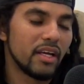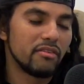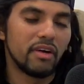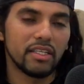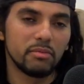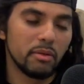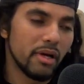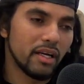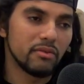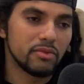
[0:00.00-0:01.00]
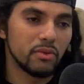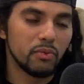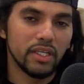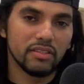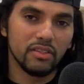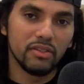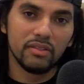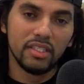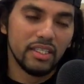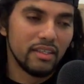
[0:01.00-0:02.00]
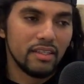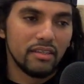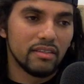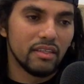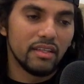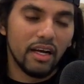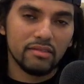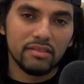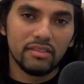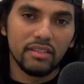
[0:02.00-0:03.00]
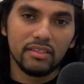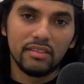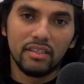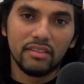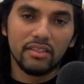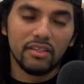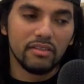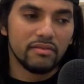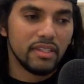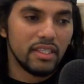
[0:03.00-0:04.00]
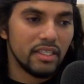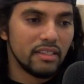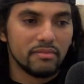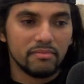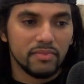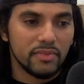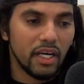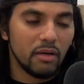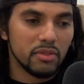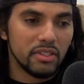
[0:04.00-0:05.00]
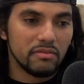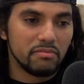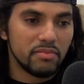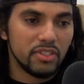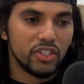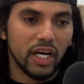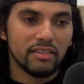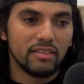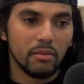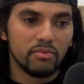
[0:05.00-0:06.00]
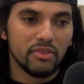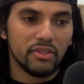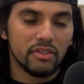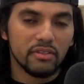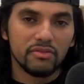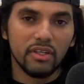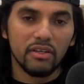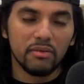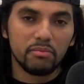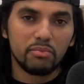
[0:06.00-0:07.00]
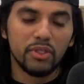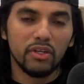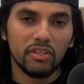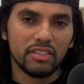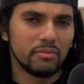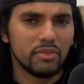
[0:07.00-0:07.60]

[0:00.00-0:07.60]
Fractured my back some years ago. The doctor said that, I'll be jacked up for a pretty long time.